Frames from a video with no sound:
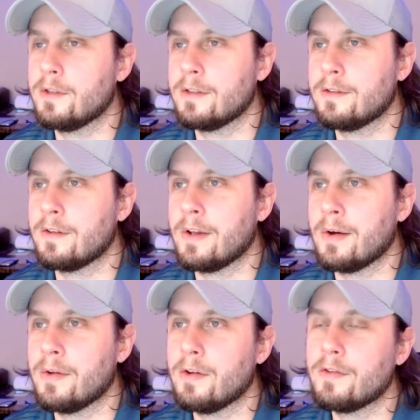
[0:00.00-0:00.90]
You can send
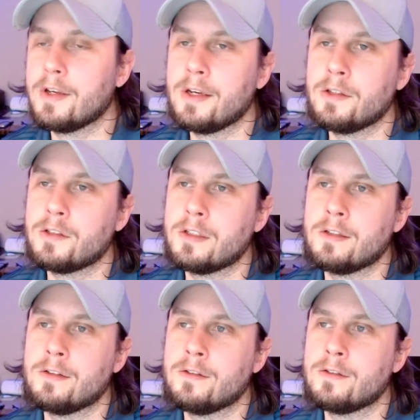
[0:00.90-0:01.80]
out
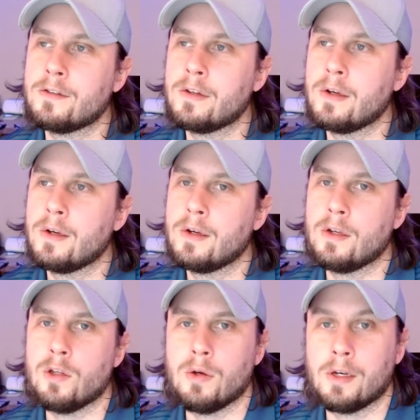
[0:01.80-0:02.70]
notifications,
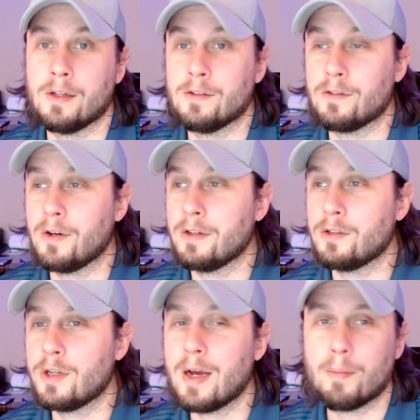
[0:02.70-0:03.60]
you can start a
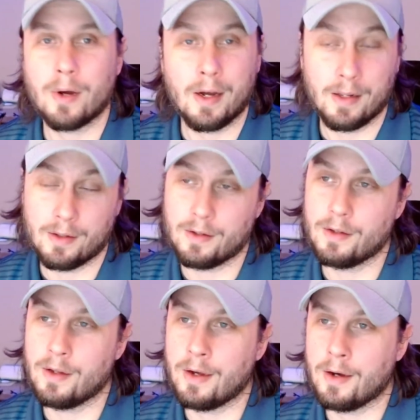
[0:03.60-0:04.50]
chat bot,
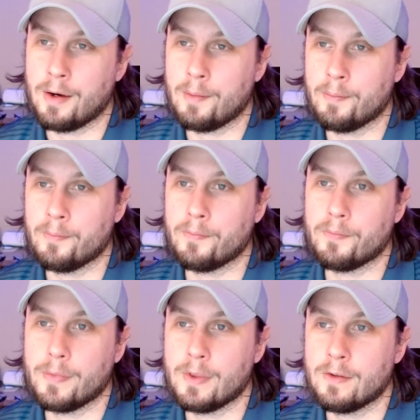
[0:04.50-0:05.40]

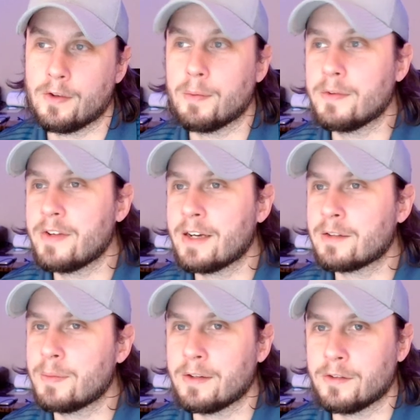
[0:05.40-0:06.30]
send them a
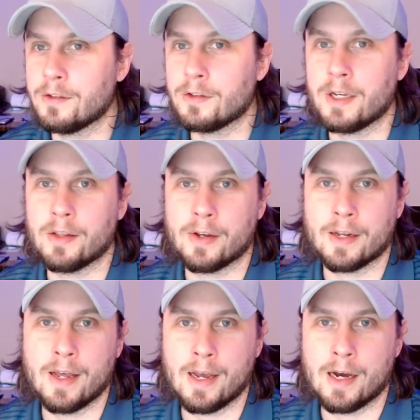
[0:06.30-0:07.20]
text message, get like
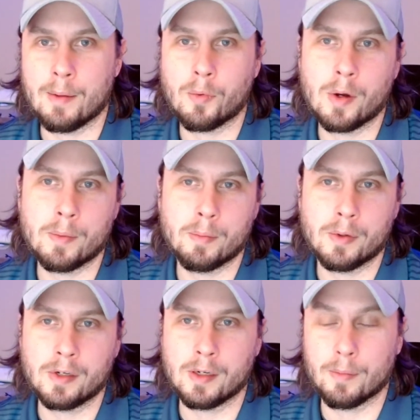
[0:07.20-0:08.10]
an AI appointment
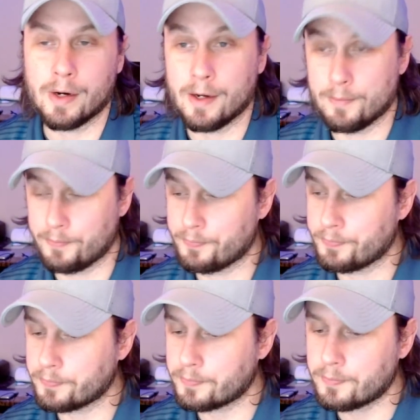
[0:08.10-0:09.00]
booking bot,
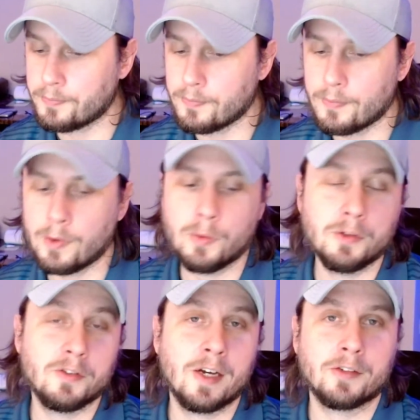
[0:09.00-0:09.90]

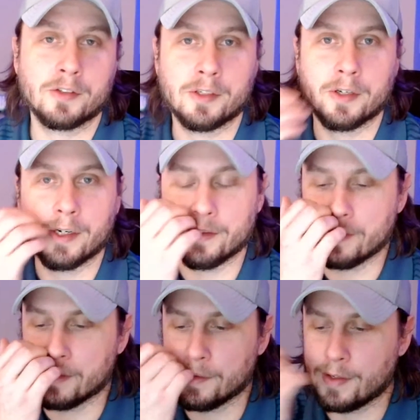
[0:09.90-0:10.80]
which is actually a good
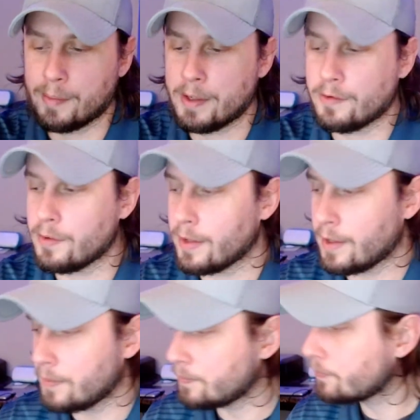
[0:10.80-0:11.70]
idea. I may do
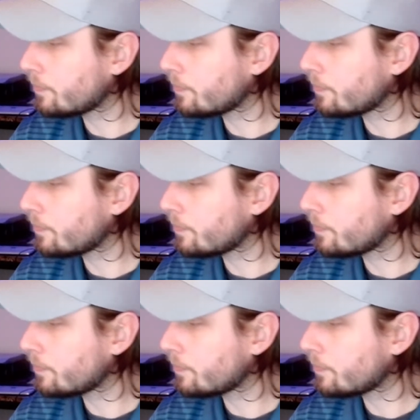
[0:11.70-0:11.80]
that.